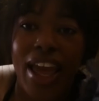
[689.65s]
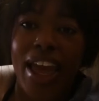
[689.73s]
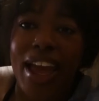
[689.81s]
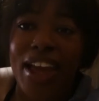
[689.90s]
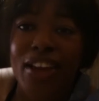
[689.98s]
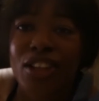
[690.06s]

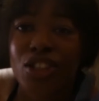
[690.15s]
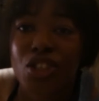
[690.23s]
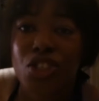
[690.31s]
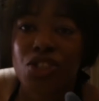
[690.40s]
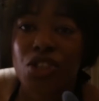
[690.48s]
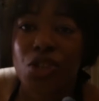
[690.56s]
and
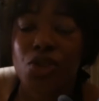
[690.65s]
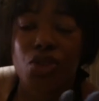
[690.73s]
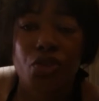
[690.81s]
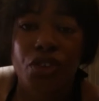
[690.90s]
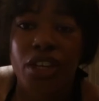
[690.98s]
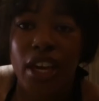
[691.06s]
just
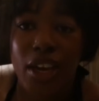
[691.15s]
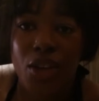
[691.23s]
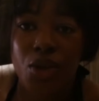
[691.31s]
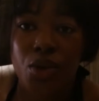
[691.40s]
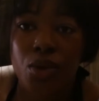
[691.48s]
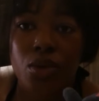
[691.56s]
used for
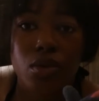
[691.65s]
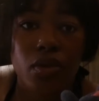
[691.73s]
candle